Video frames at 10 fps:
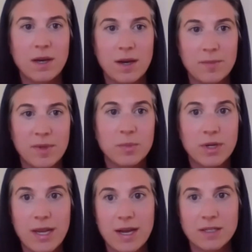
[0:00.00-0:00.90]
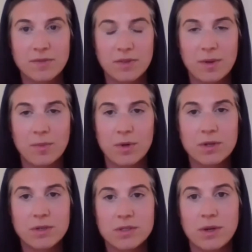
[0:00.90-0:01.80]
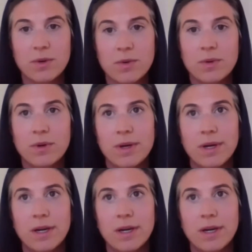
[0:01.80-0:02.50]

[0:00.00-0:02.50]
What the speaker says: in pretty active labor. So